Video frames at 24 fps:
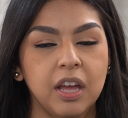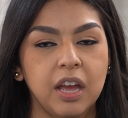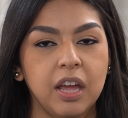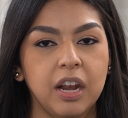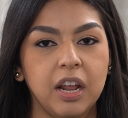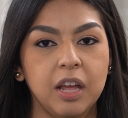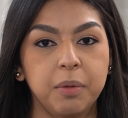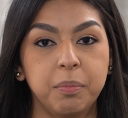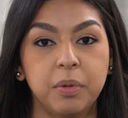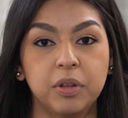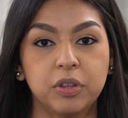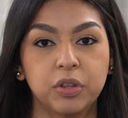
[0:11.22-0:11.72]
and
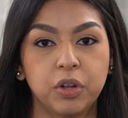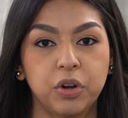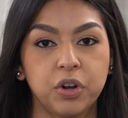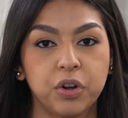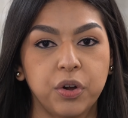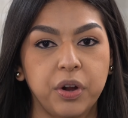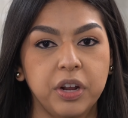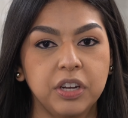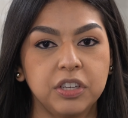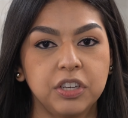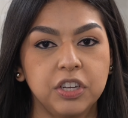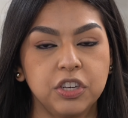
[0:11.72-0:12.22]
I am a third
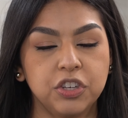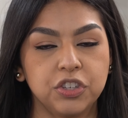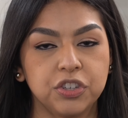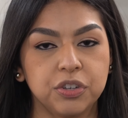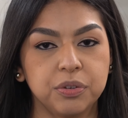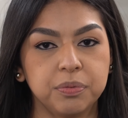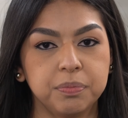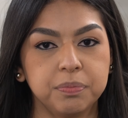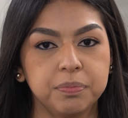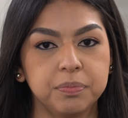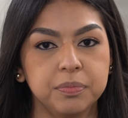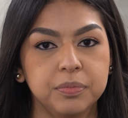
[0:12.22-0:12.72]
grade teacher.
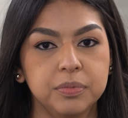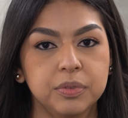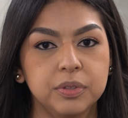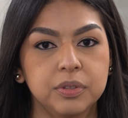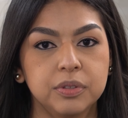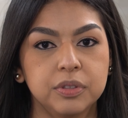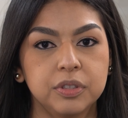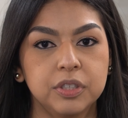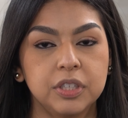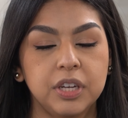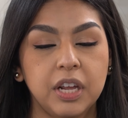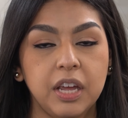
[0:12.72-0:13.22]

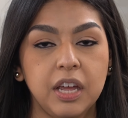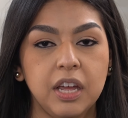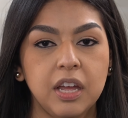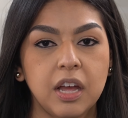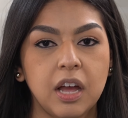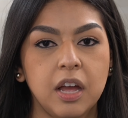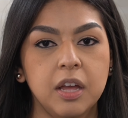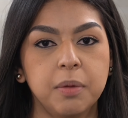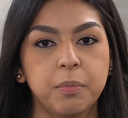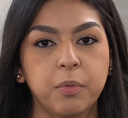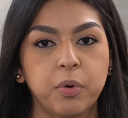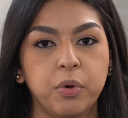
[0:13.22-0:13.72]
Today
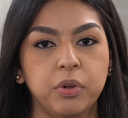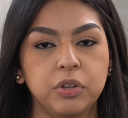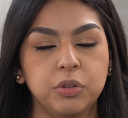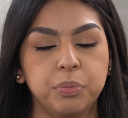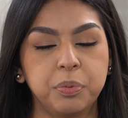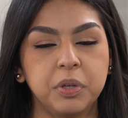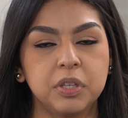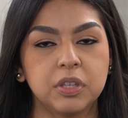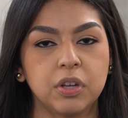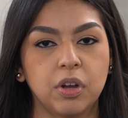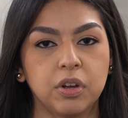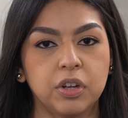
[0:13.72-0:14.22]
I am going to
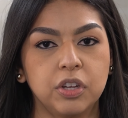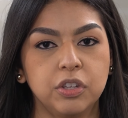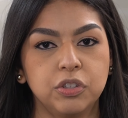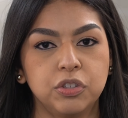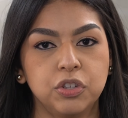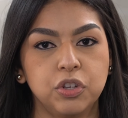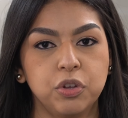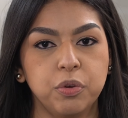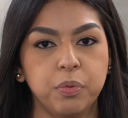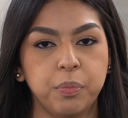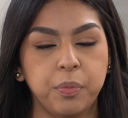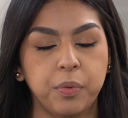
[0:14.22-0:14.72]
be talking
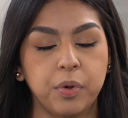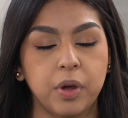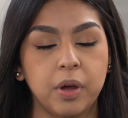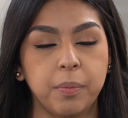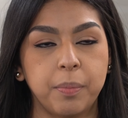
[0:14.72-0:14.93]
to you